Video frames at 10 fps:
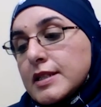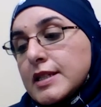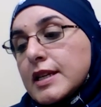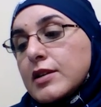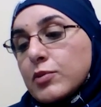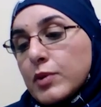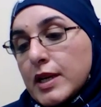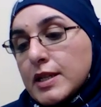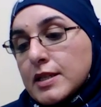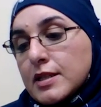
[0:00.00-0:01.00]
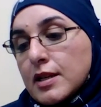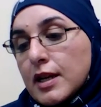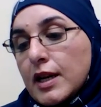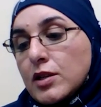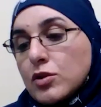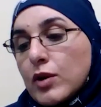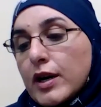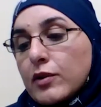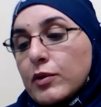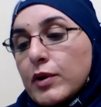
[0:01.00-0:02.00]
digress into
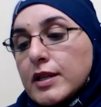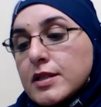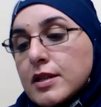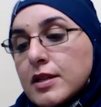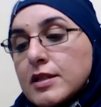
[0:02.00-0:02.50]
a great